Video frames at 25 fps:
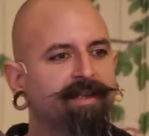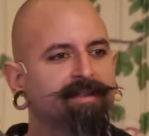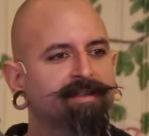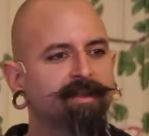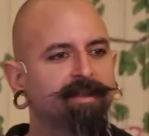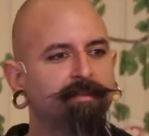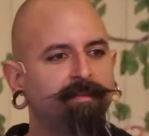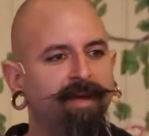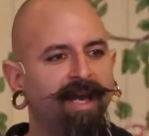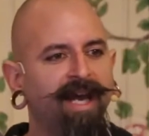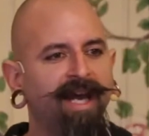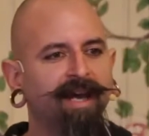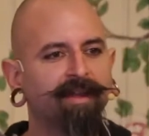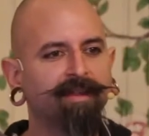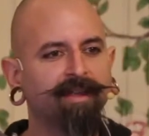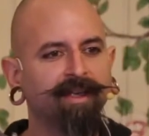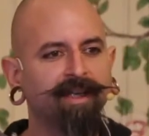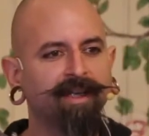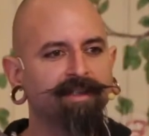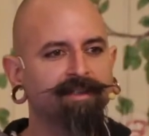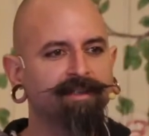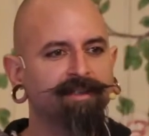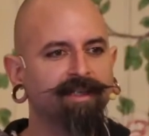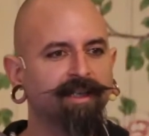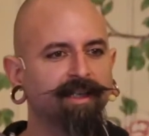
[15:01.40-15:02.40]
the path
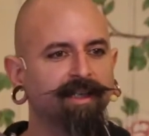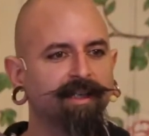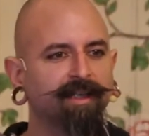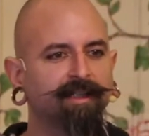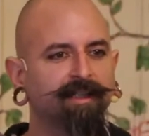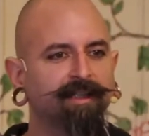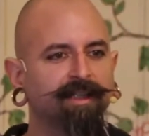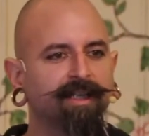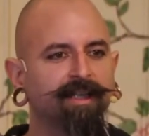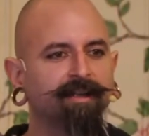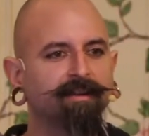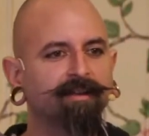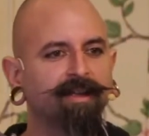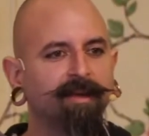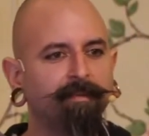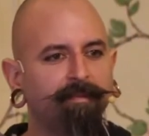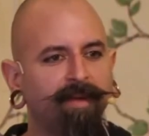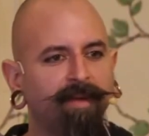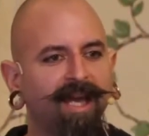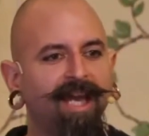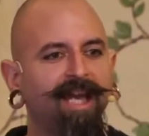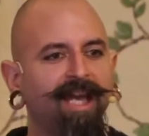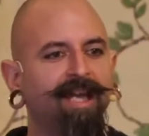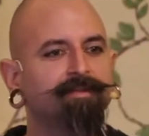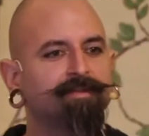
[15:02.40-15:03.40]
easy and clear, that
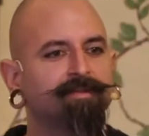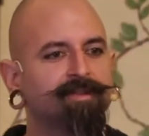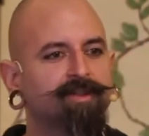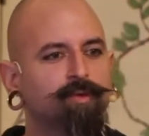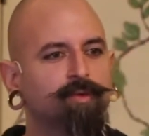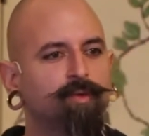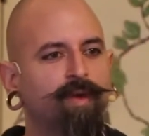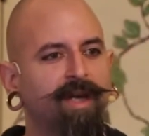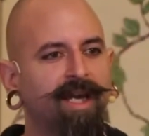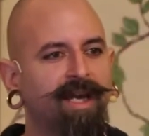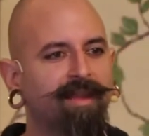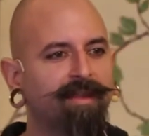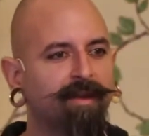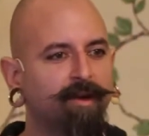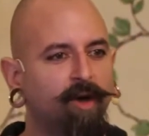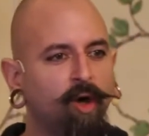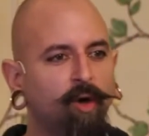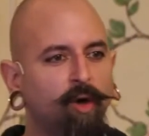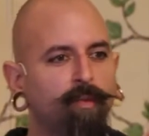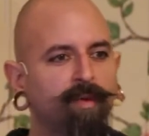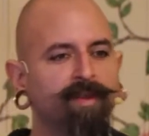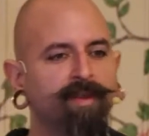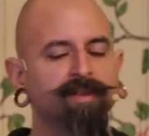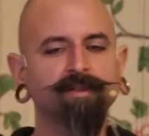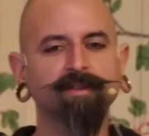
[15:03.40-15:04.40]
paves the way, that
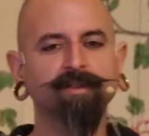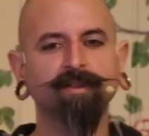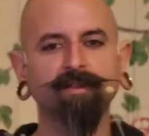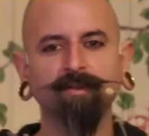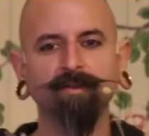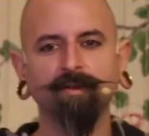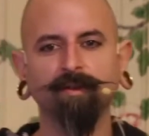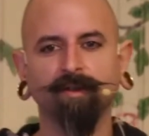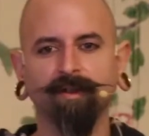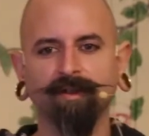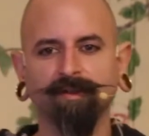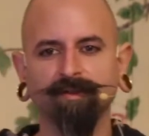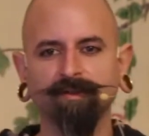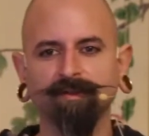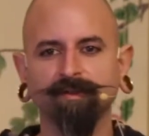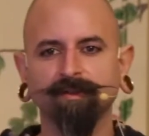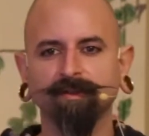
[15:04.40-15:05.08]
opens the doors.